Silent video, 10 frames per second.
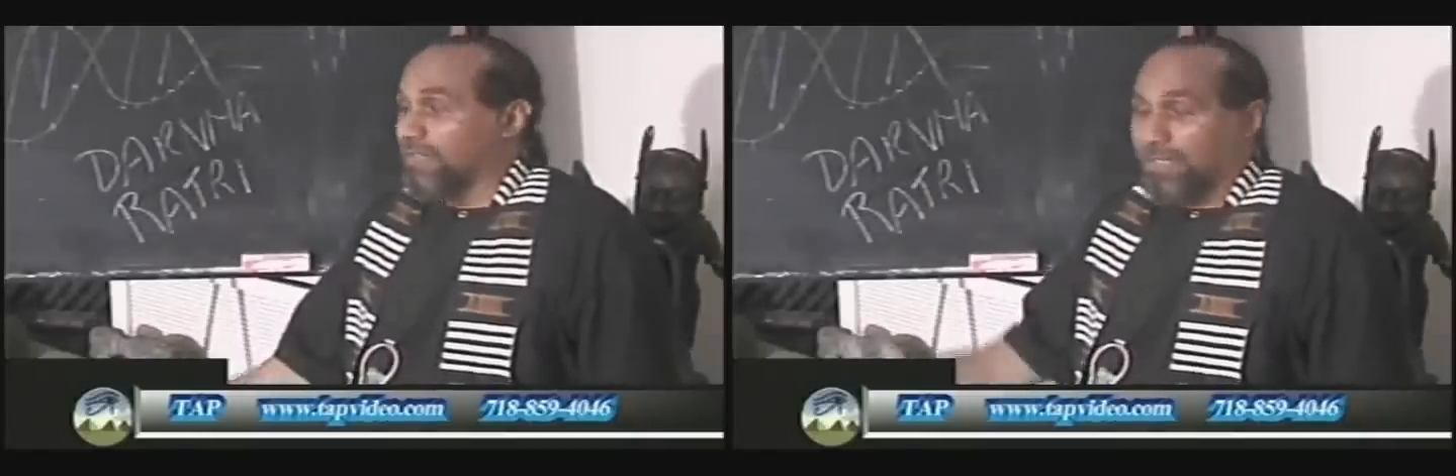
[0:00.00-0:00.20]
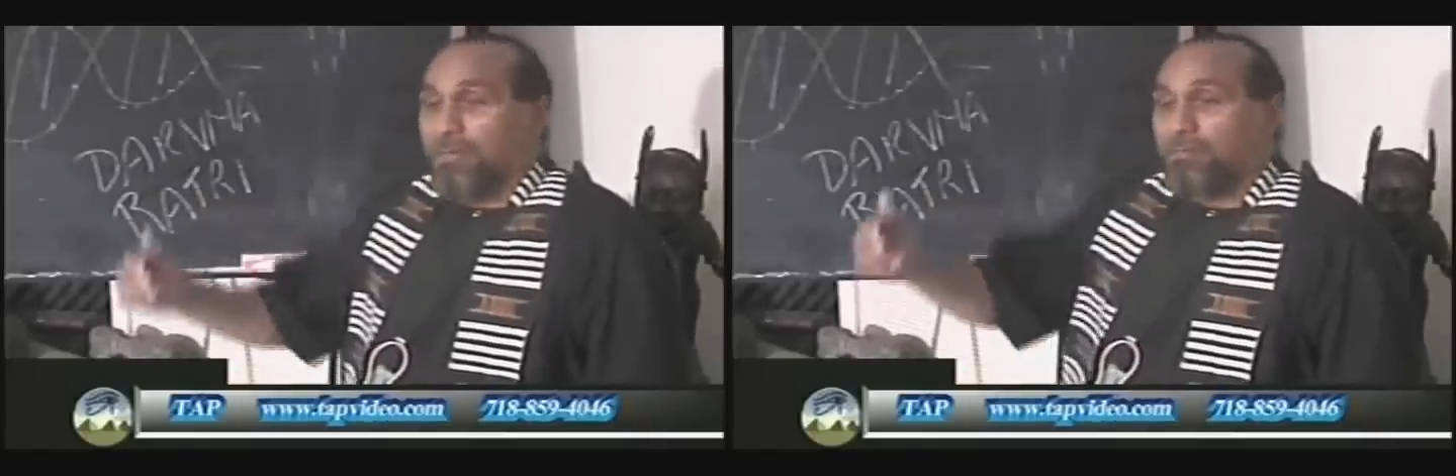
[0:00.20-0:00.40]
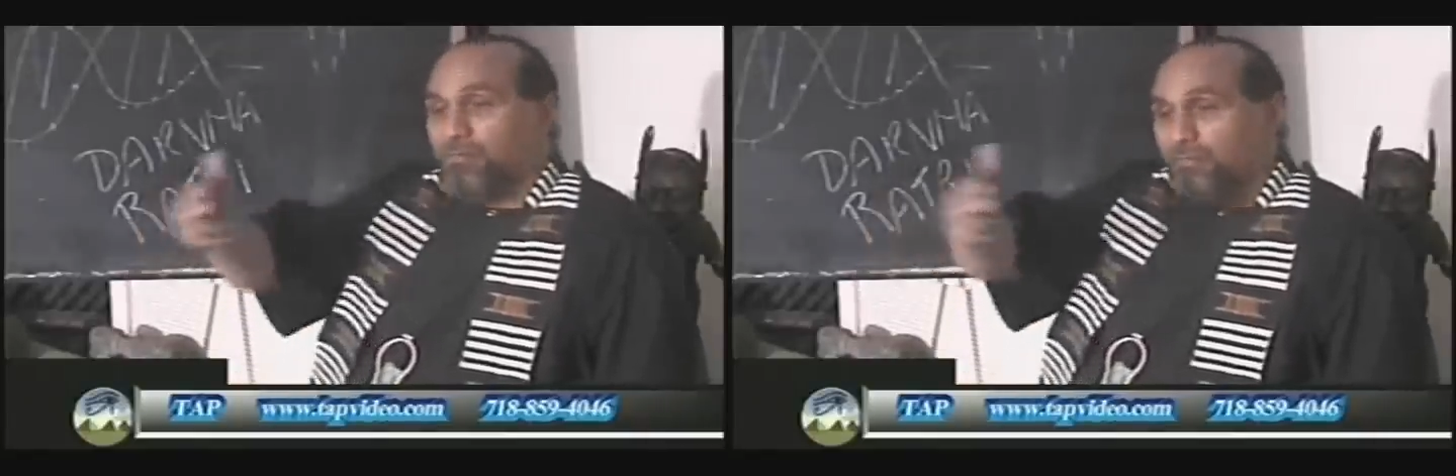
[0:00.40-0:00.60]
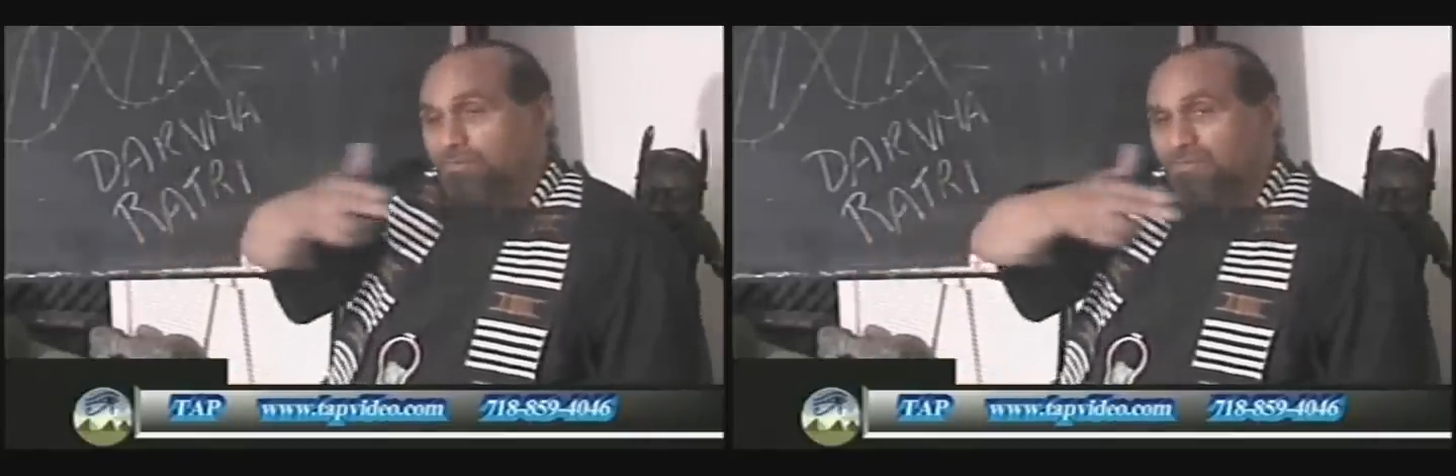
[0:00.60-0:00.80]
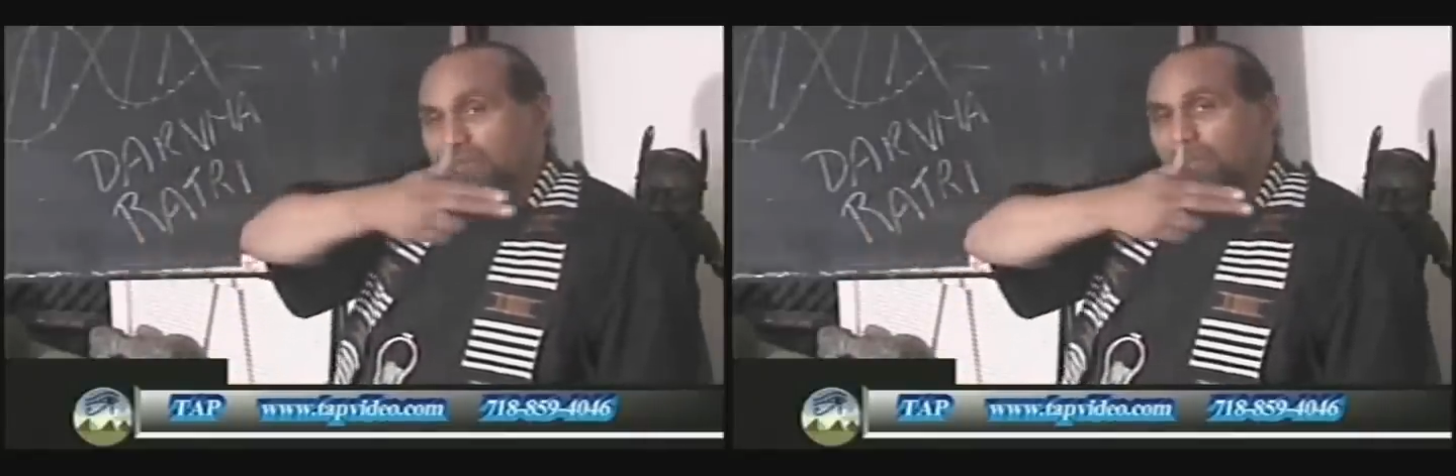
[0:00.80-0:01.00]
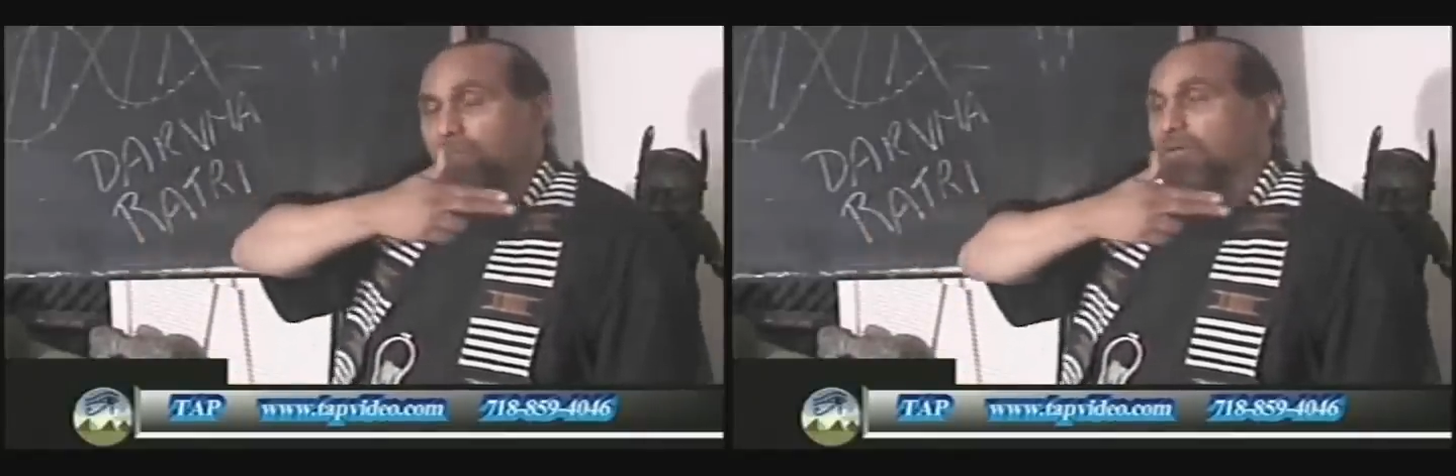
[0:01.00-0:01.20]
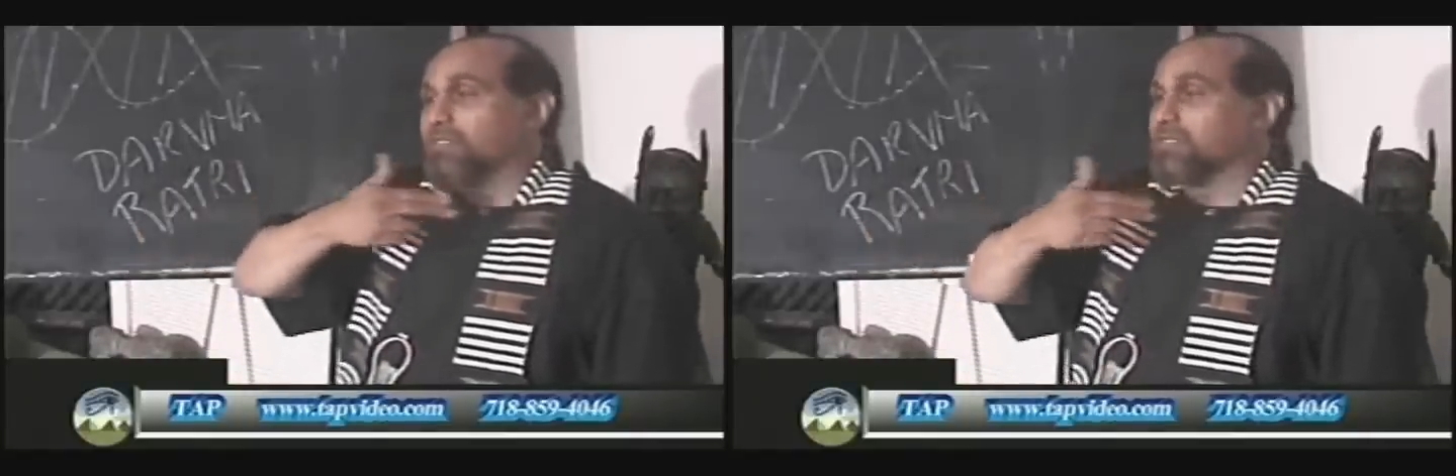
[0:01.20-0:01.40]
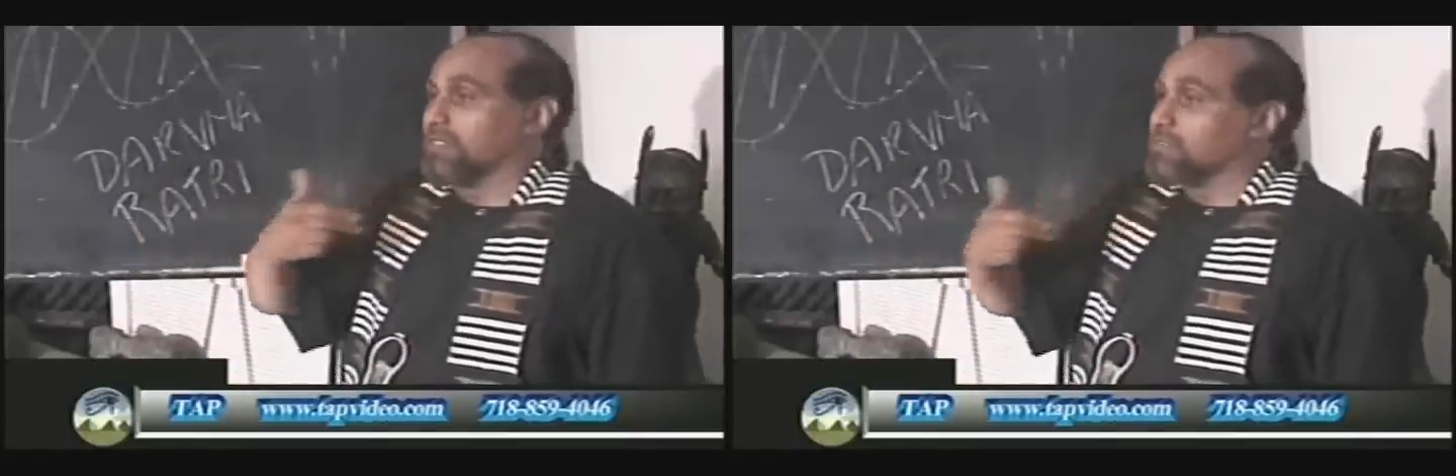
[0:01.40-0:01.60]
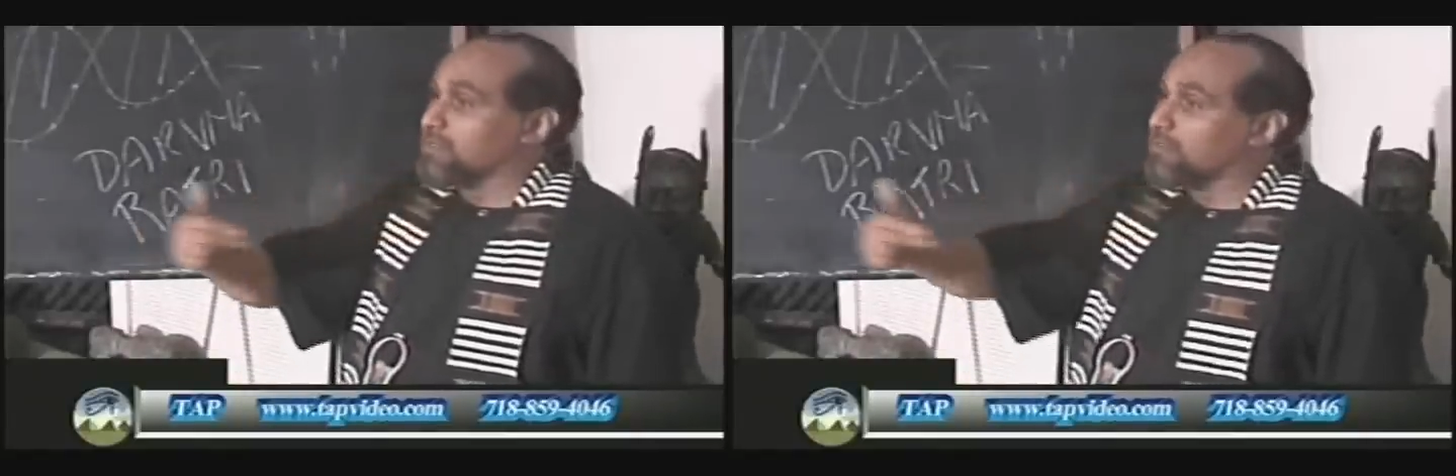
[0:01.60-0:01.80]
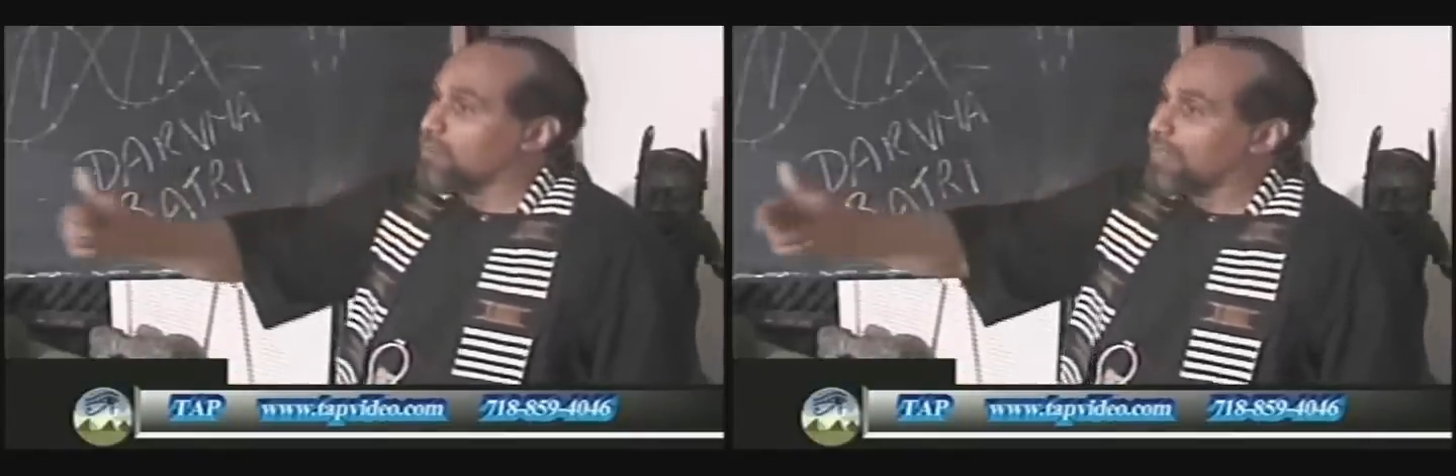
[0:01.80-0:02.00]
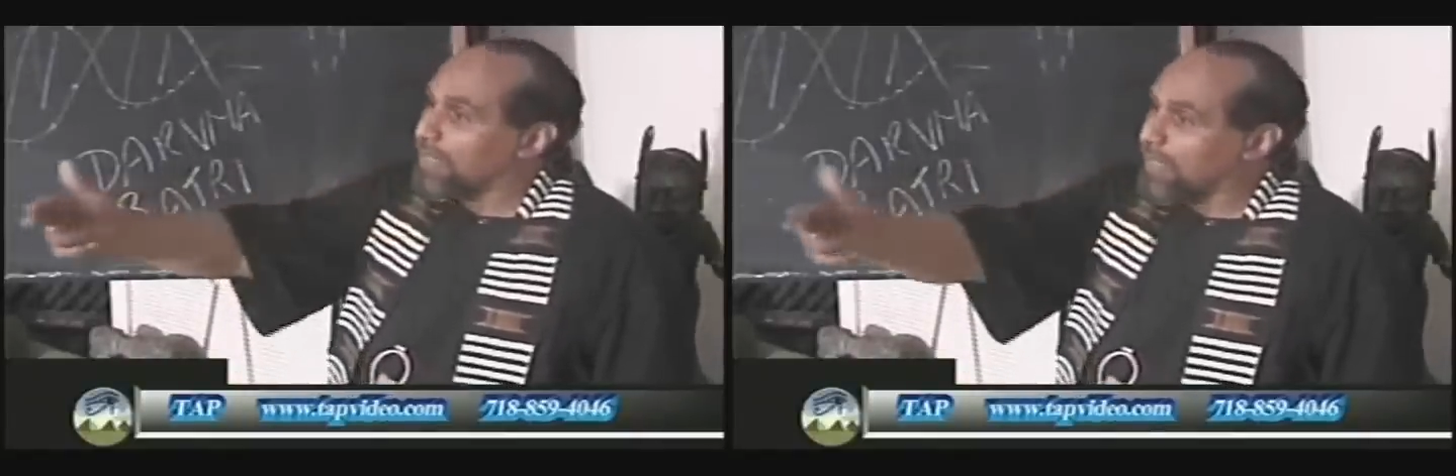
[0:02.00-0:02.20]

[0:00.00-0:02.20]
But there are some amongst us who